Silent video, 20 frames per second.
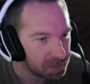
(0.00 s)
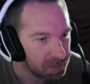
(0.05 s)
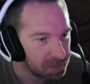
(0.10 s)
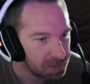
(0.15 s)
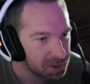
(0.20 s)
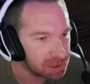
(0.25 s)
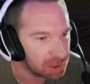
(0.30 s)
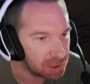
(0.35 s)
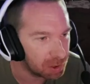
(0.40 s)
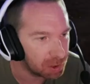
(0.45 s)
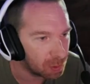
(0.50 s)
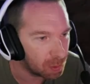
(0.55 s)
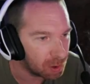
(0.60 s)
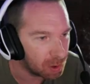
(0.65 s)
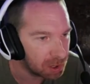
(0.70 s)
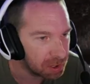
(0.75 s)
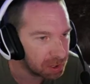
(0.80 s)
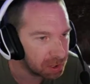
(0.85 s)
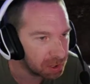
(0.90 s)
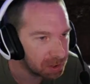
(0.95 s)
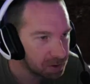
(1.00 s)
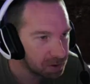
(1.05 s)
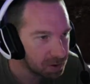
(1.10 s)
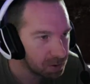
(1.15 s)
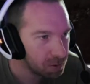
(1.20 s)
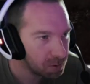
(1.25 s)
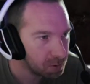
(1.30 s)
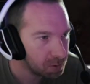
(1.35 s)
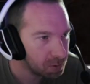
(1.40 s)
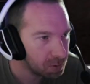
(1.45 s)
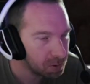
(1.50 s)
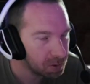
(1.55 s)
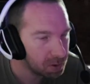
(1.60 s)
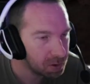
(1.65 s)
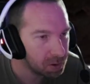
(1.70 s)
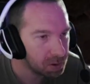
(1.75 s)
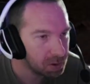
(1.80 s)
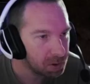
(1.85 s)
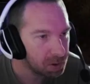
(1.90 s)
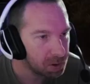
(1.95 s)
you'll want to
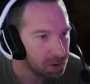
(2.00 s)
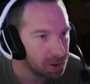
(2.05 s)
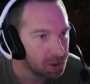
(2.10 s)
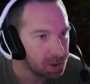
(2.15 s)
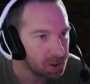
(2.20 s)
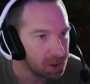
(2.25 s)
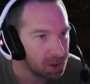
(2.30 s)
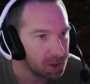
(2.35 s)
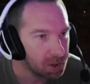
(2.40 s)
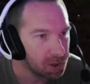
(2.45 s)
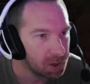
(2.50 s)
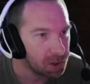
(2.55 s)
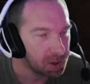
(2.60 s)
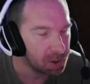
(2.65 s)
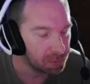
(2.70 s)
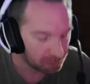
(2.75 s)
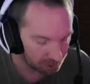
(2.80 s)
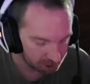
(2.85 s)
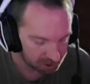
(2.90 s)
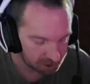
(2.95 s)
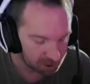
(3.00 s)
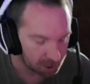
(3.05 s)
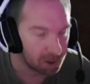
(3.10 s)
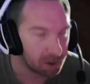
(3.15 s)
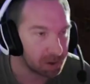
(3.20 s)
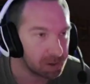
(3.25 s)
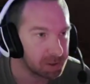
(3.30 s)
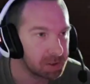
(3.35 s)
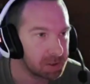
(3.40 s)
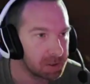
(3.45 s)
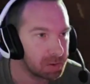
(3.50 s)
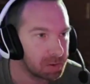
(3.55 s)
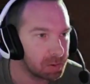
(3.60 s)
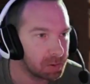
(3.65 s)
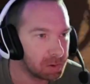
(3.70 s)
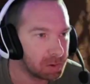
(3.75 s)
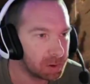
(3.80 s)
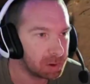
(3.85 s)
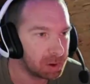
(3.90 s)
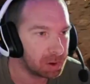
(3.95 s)
press Alt or